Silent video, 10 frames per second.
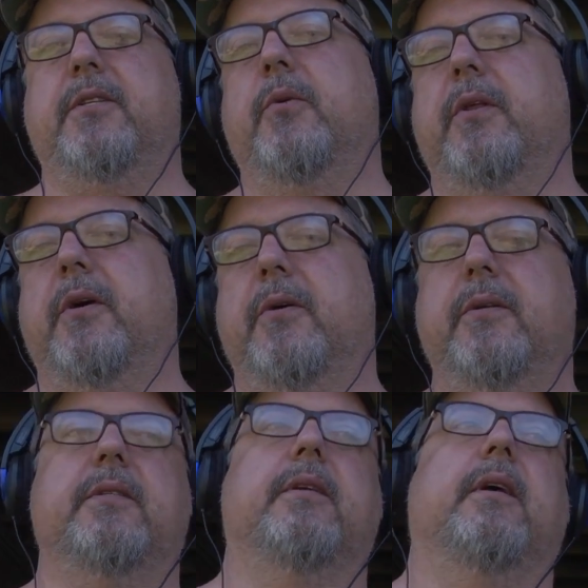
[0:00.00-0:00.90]
two of
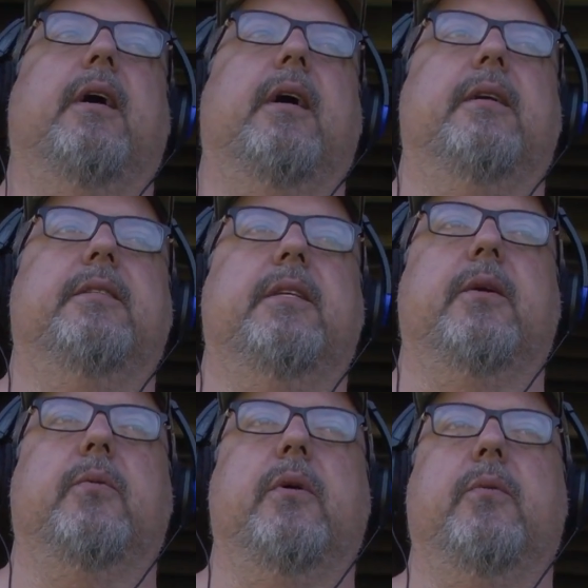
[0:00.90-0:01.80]
those uh,
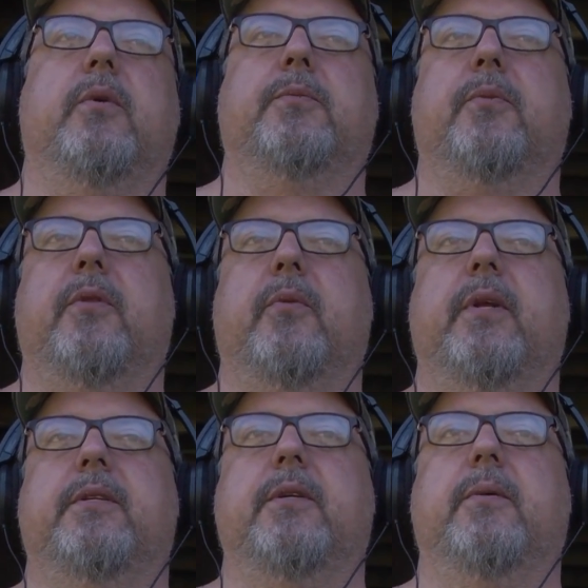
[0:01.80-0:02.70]
sequel Whisper in the
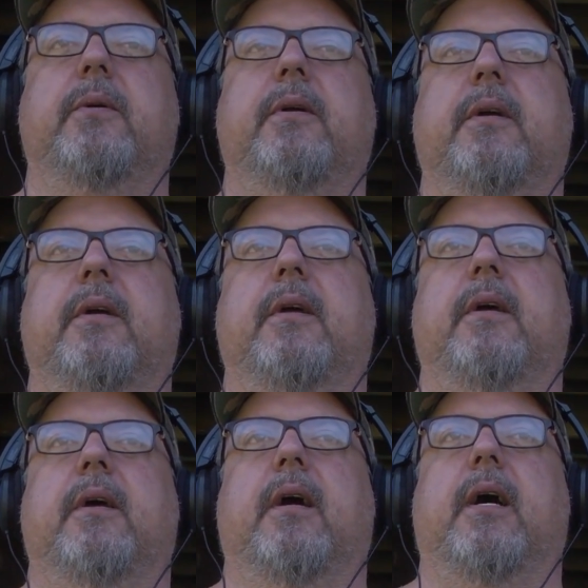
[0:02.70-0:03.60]
Wind two,
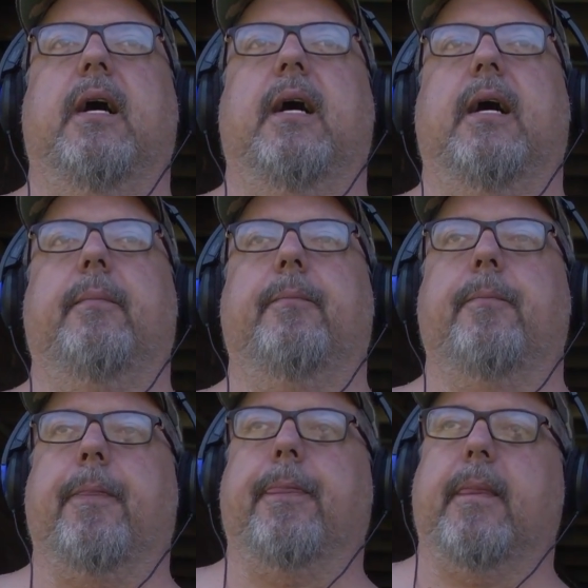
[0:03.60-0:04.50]
um,
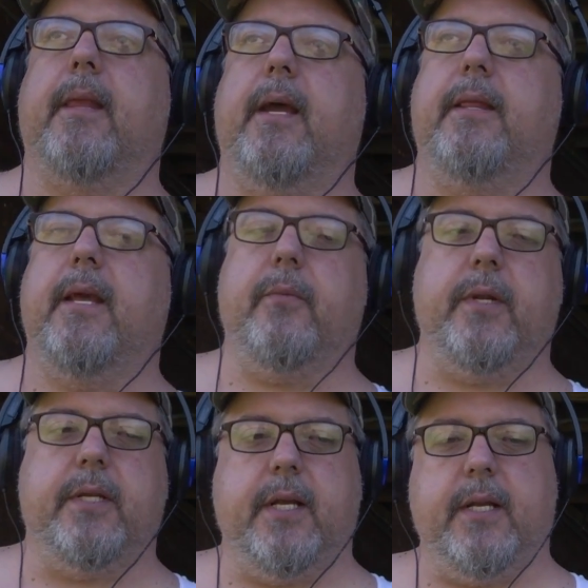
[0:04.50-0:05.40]
and then
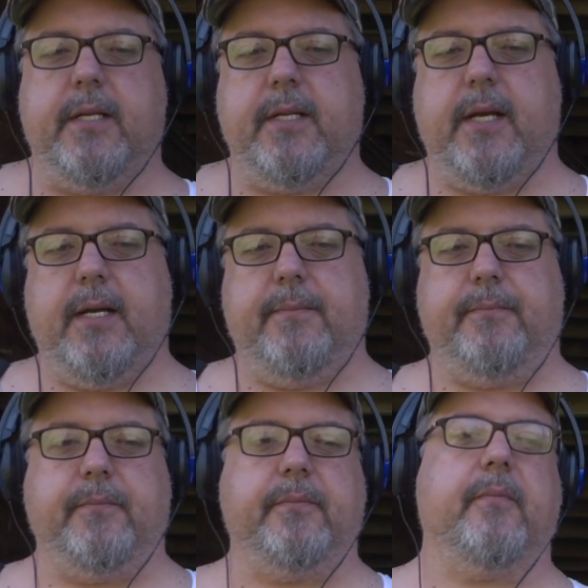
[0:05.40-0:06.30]
we did
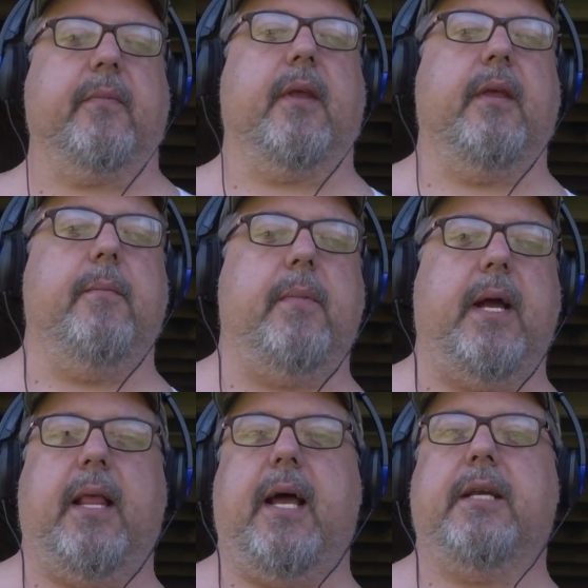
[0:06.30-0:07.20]
um,
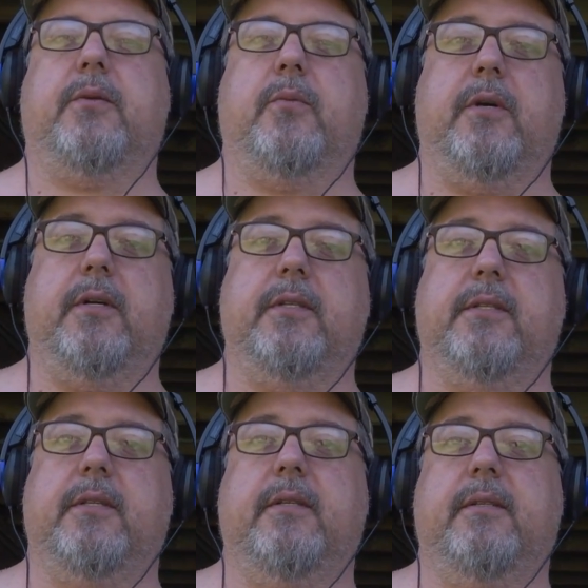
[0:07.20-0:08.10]
My Last
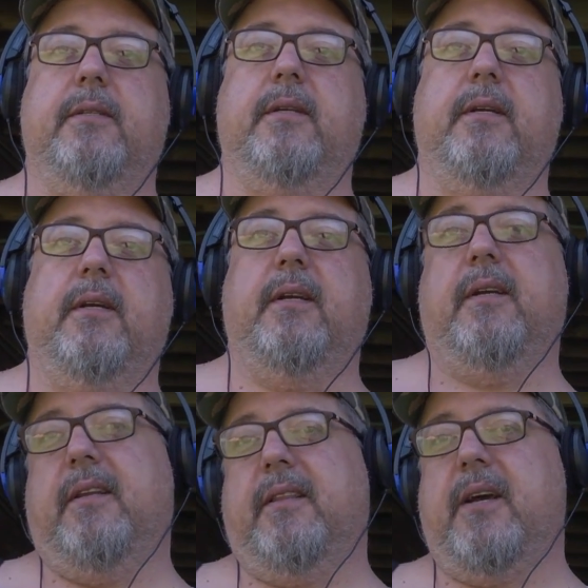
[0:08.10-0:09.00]
Words.
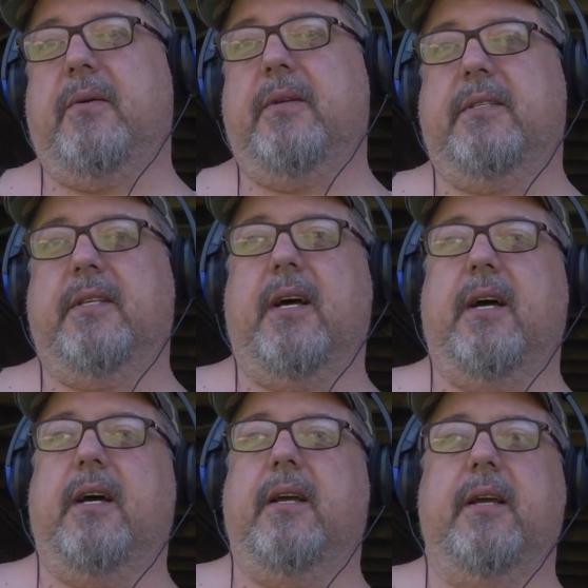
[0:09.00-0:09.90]
That was
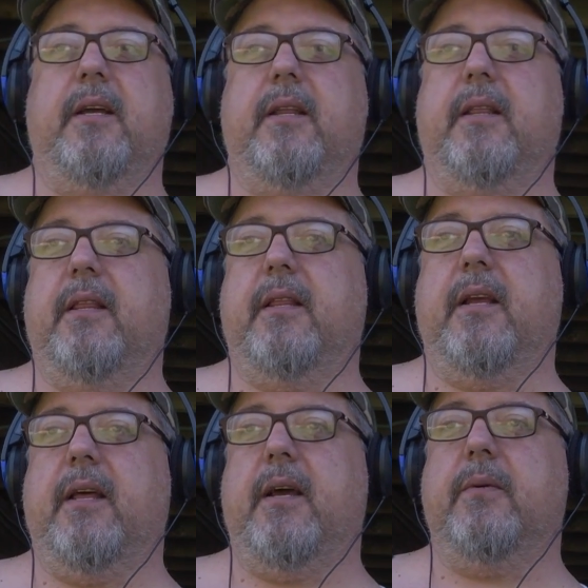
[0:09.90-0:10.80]
uh,
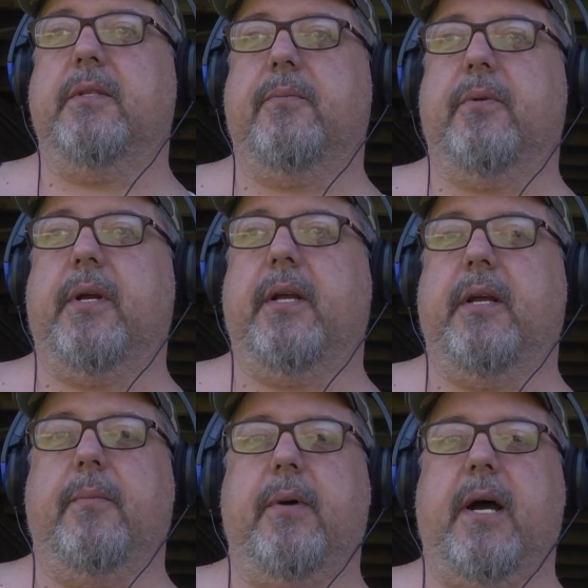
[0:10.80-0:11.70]
you know that was a
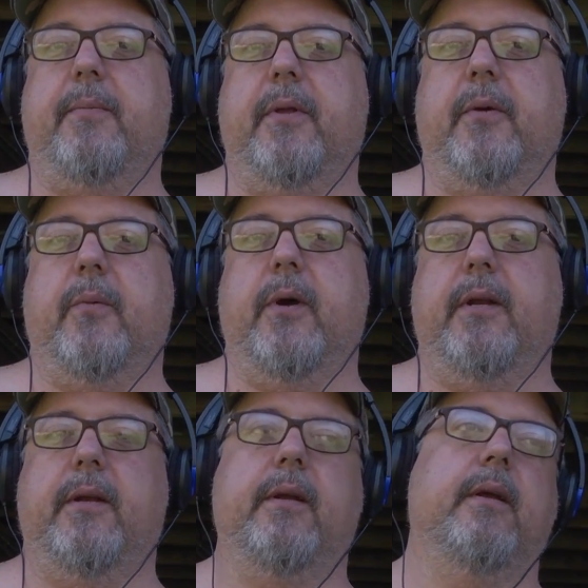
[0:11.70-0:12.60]
pretty uh, popular
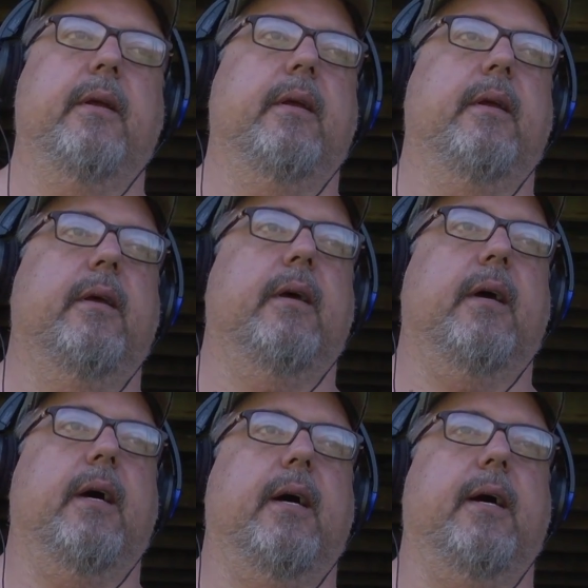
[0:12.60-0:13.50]
one.
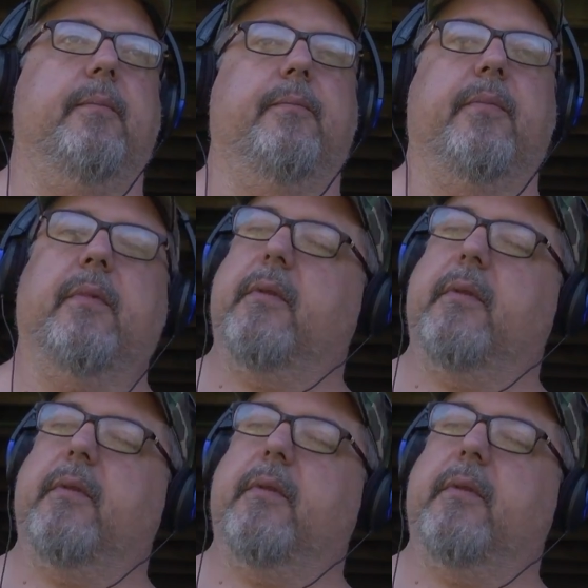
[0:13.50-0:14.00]
Um,